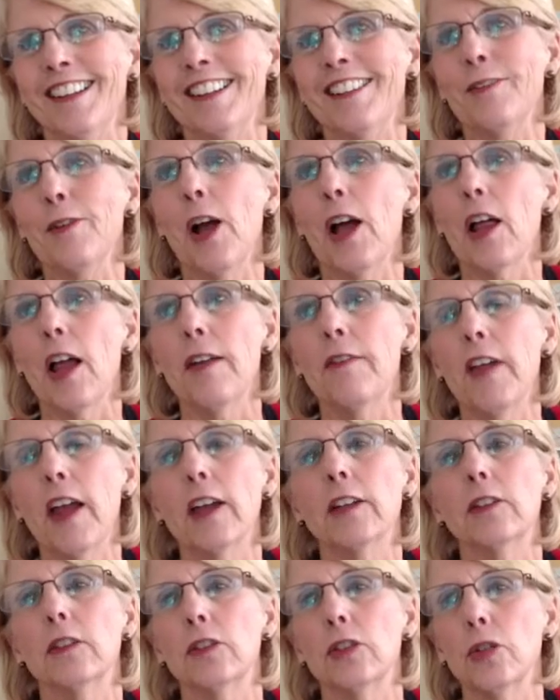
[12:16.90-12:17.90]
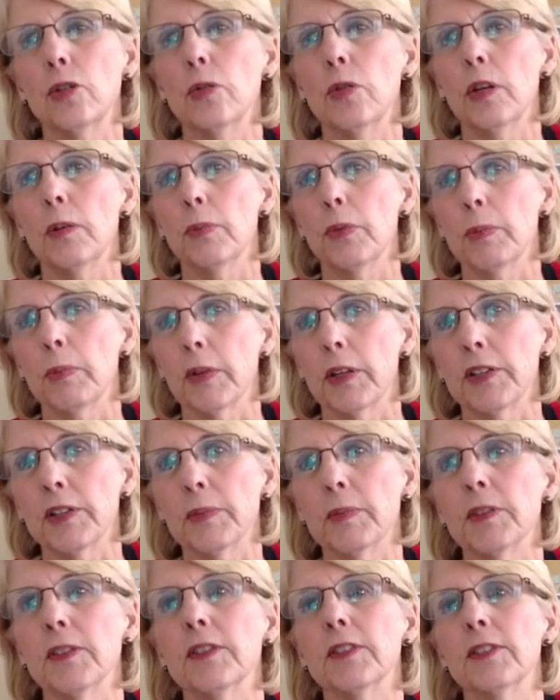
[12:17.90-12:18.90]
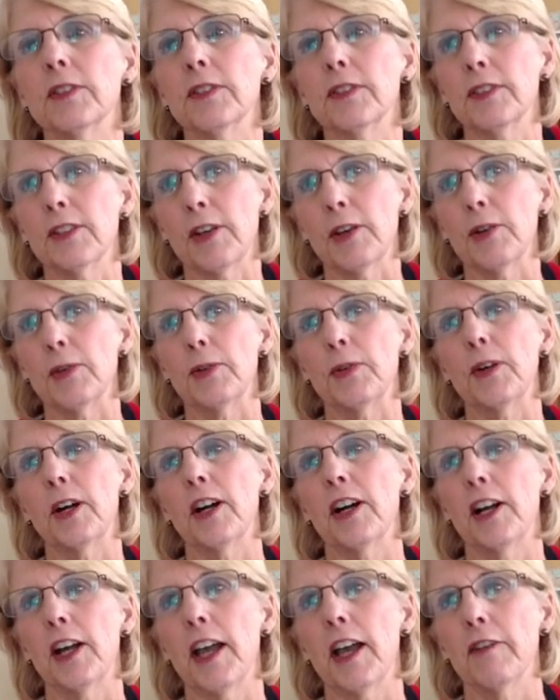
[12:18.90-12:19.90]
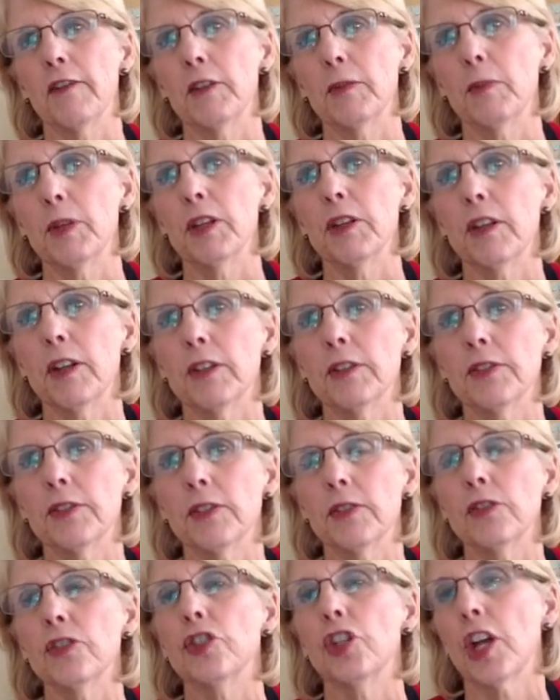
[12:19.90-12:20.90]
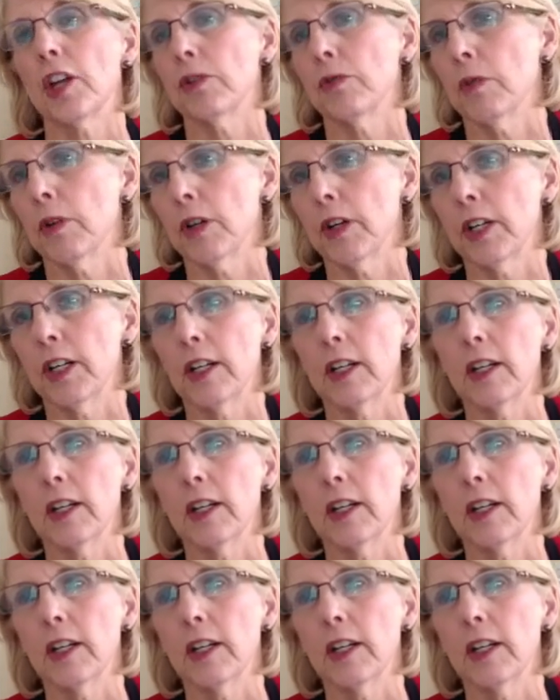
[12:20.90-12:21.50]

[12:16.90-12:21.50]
Well, I've had 2 hip replacements, and so I haven't been there since January.